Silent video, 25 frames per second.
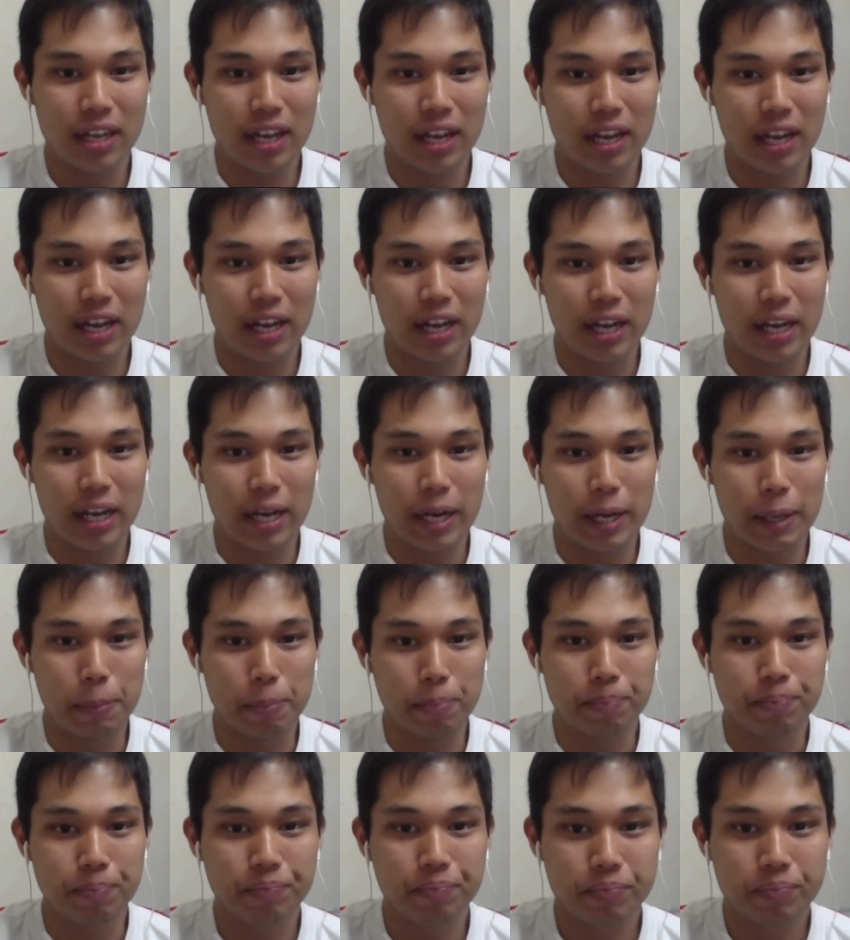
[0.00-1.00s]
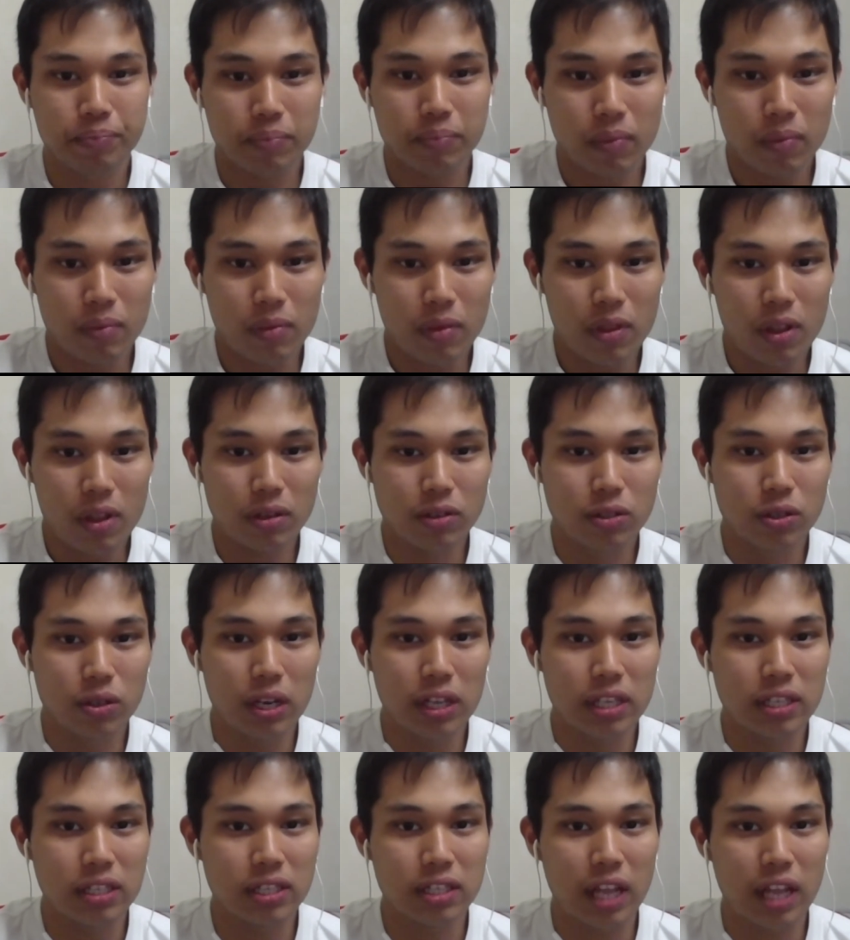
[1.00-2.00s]
So
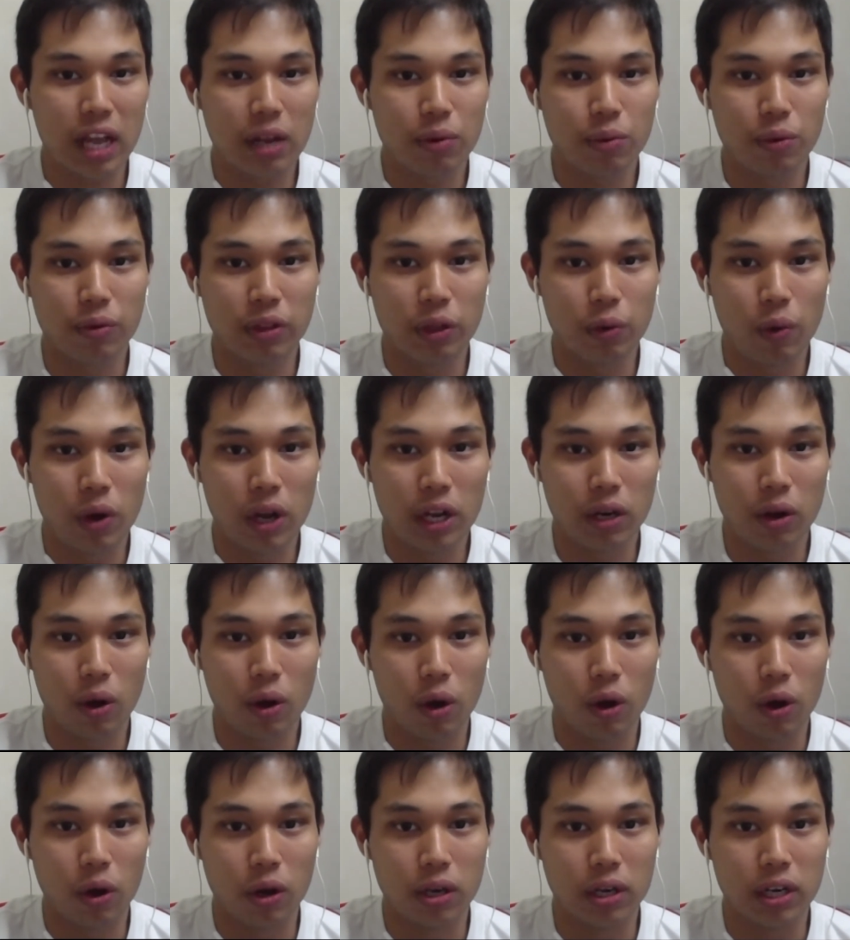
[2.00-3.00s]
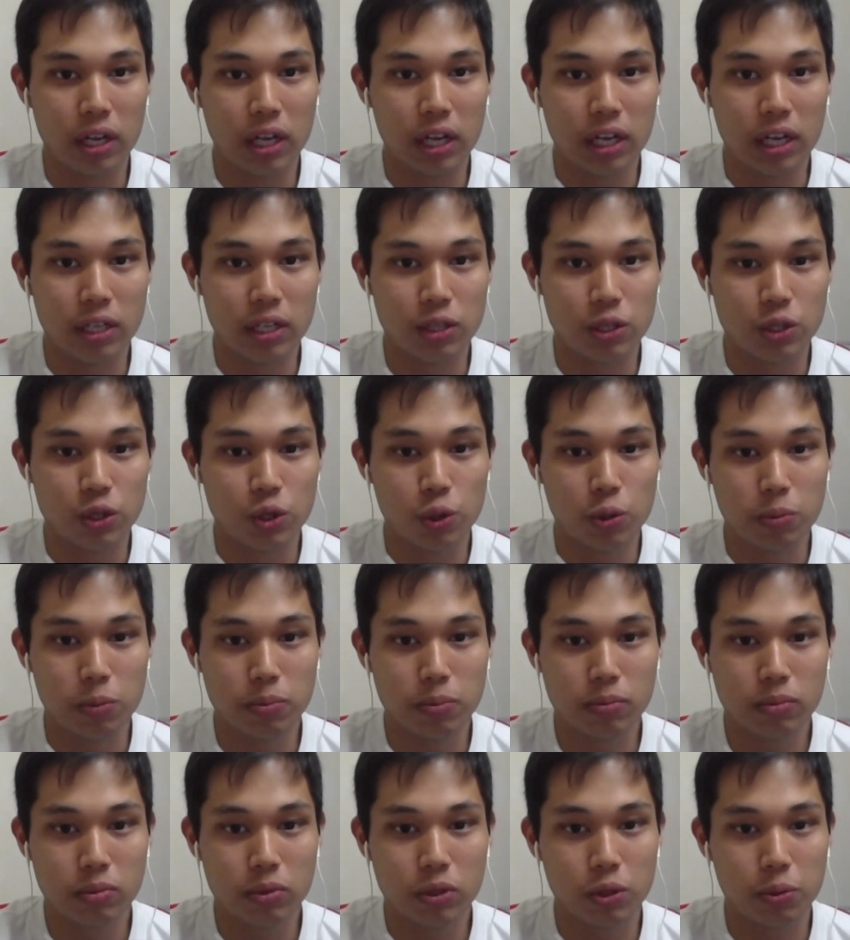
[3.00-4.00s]
let's start with the one on
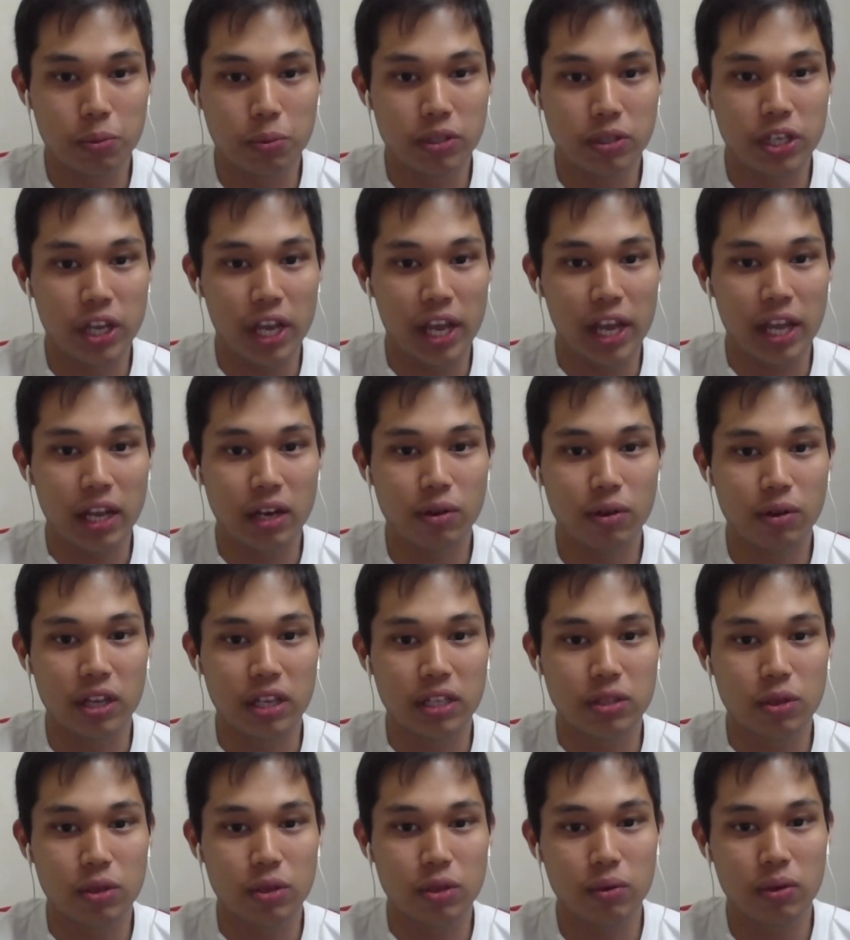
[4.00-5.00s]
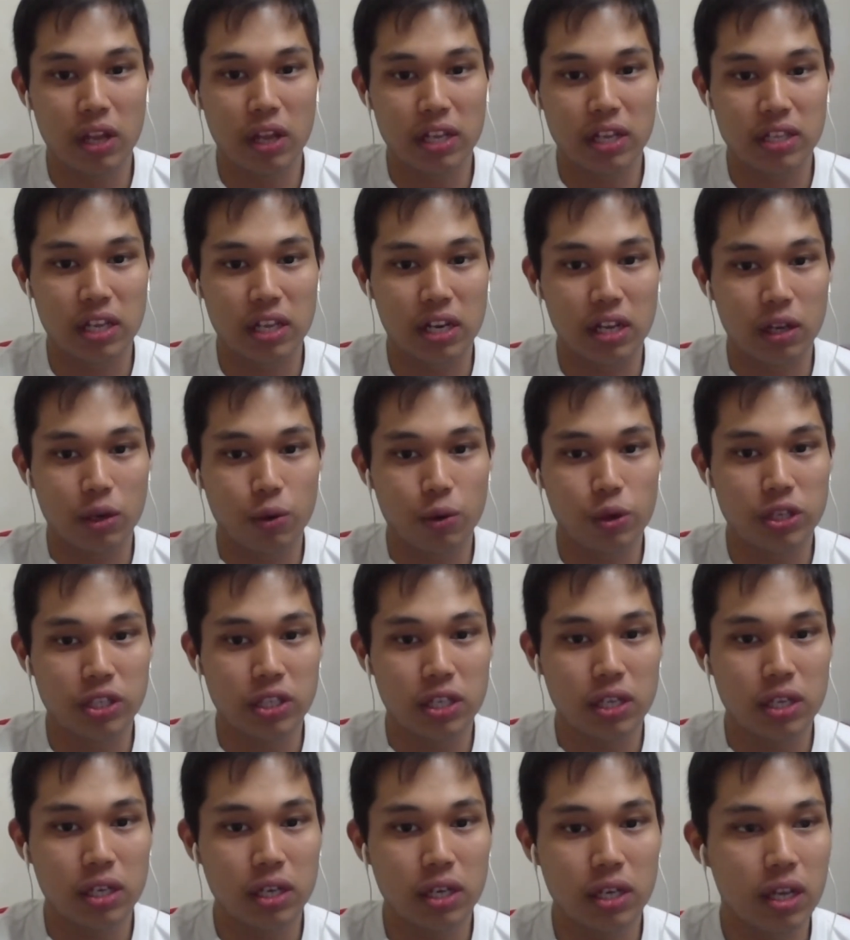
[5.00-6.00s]
Zoom group chat. Okay. So there's a
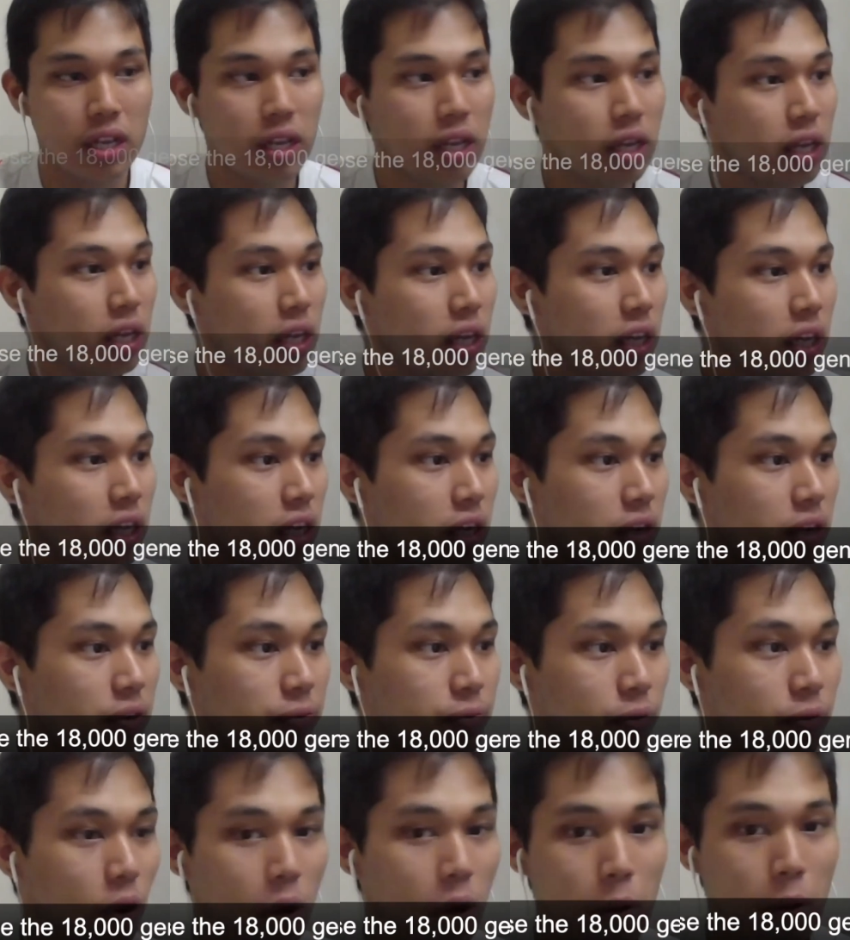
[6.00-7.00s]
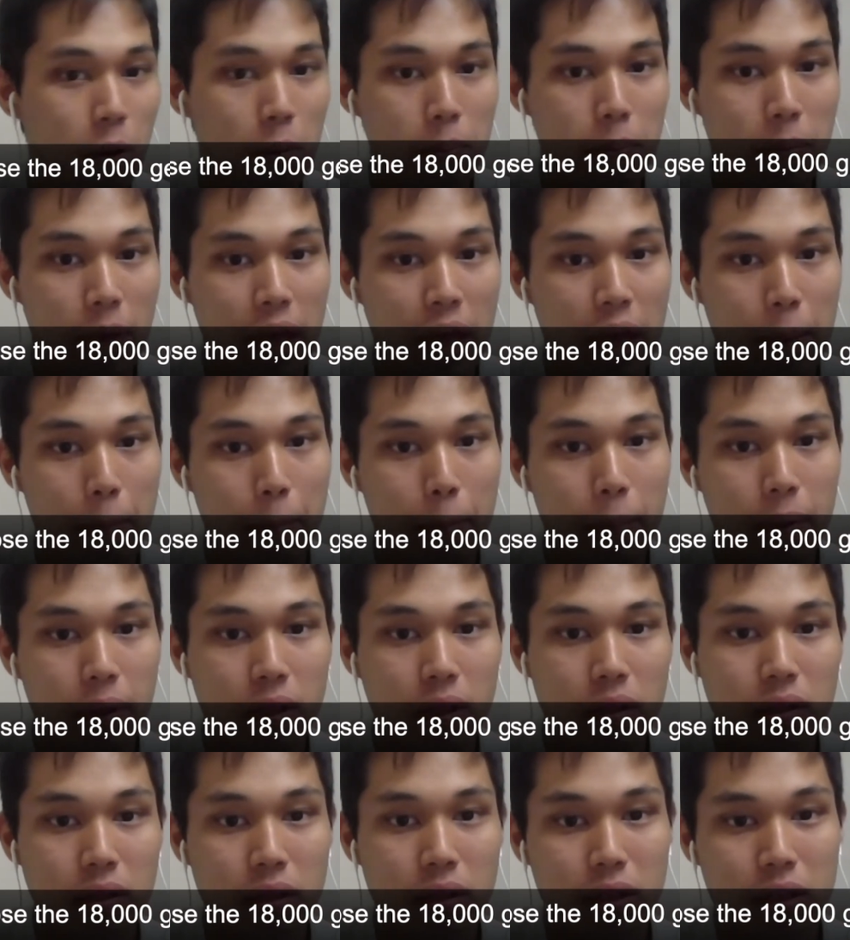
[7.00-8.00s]
question here from
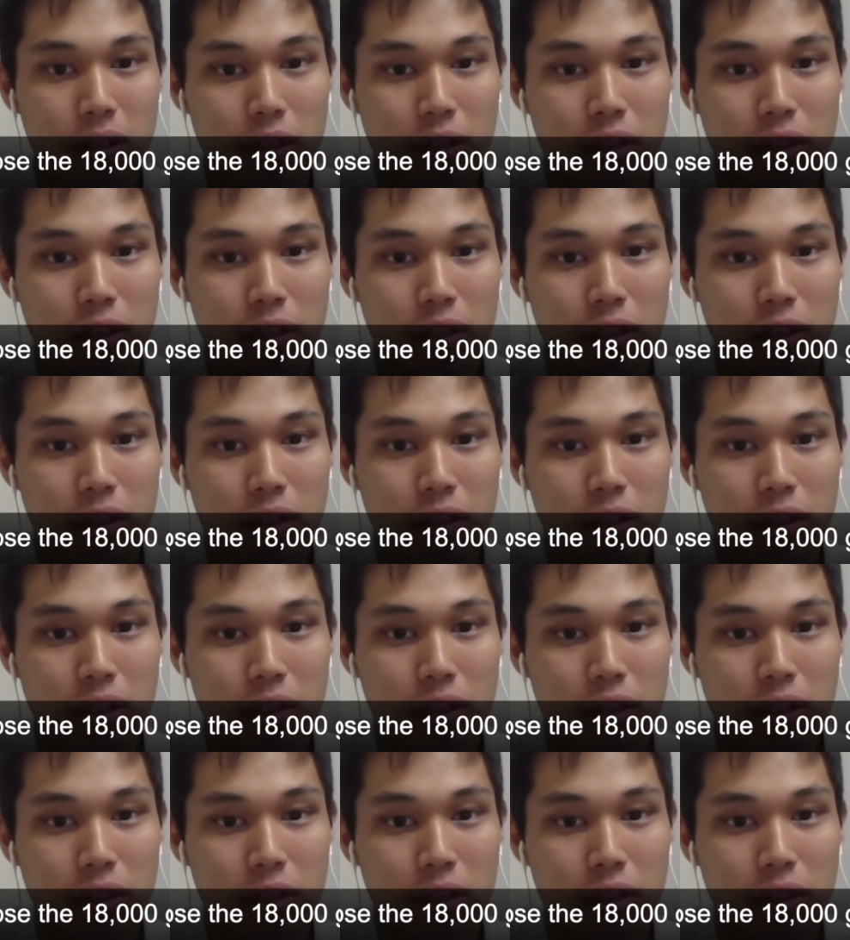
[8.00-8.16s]
Apple.